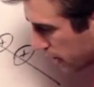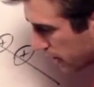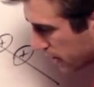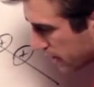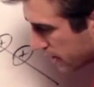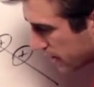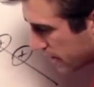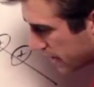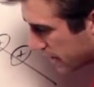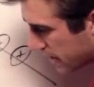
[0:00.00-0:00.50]

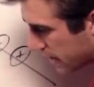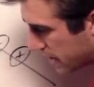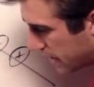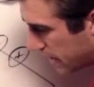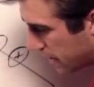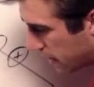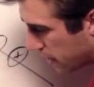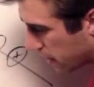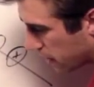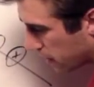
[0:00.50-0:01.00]

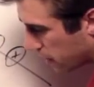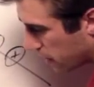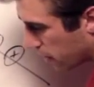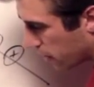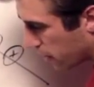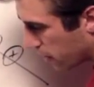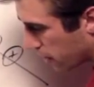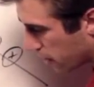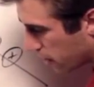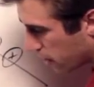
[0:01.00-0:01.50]
60,
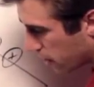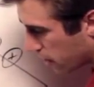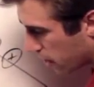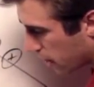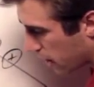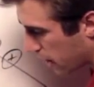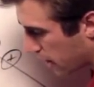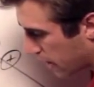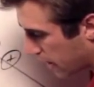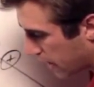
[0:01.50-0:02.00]

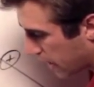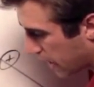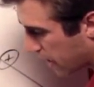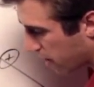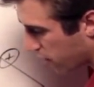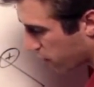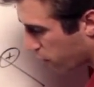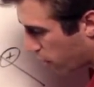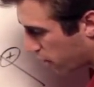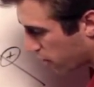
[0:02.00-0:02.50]
and then he
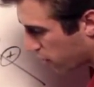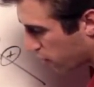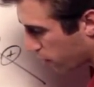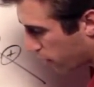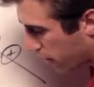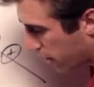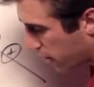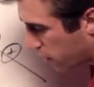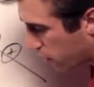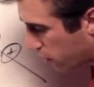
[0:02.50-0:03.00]
has
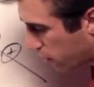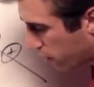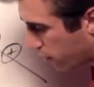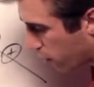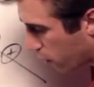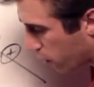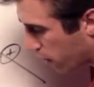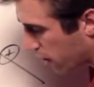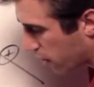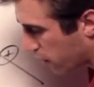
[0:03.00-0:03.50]
120,
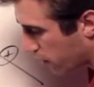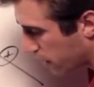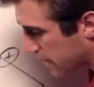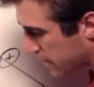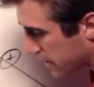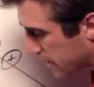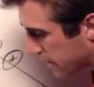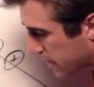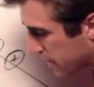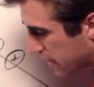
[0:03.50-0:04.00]
240,
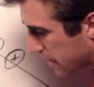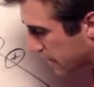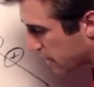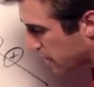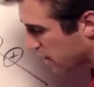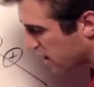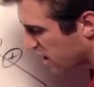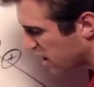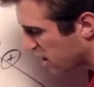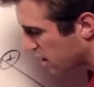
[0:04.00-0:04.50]
360.
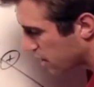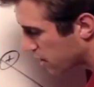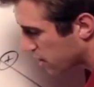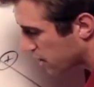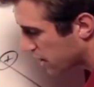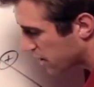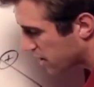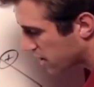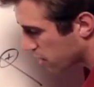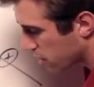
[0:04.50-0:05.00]
So
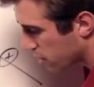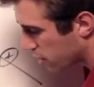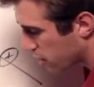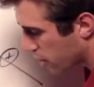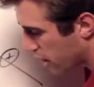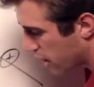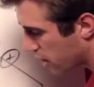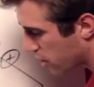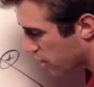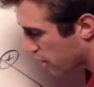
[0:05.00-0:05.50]
this
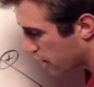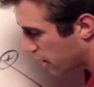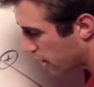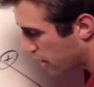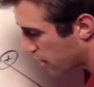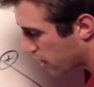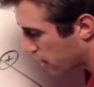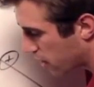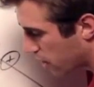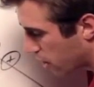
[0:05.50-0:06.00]
illustration
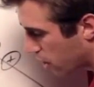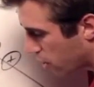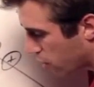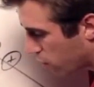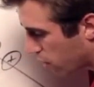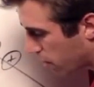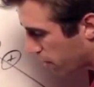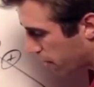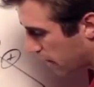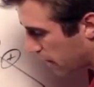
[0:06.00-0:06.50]
here
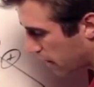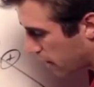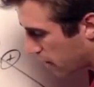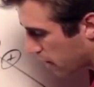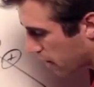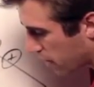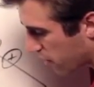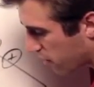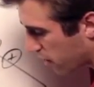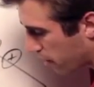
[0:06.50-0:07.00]
would be
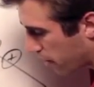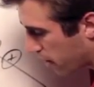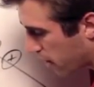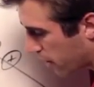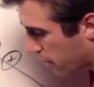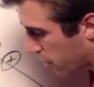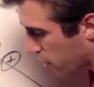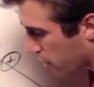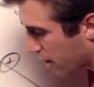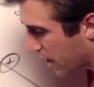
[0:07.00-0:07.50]
someone
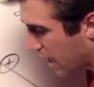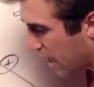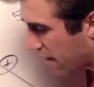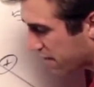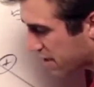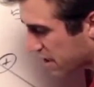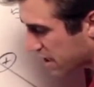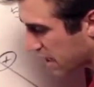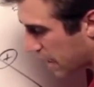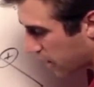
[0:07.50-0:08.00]
on your
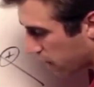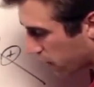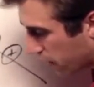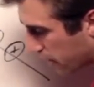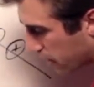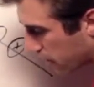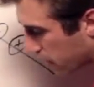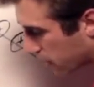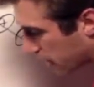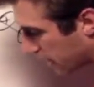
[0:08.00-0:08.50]
left
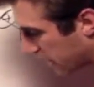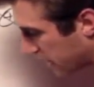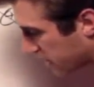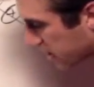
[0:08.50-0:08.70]
cycling. He